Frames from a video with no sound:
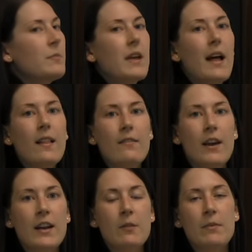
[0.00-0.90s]
could be
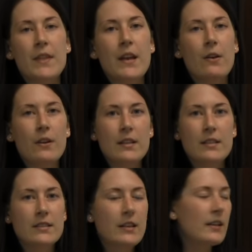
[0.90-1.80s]
elevated, but they don't
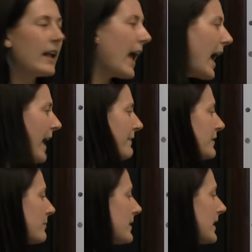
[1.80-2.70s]
necessarily
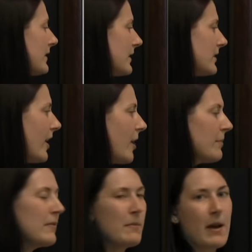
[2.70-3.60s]
have to be at the
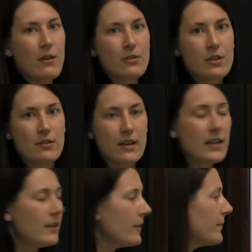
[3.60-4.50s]
top of a mountain or a
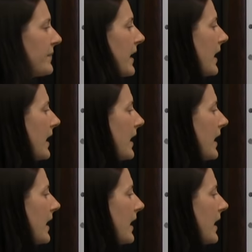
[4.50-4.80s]
hill.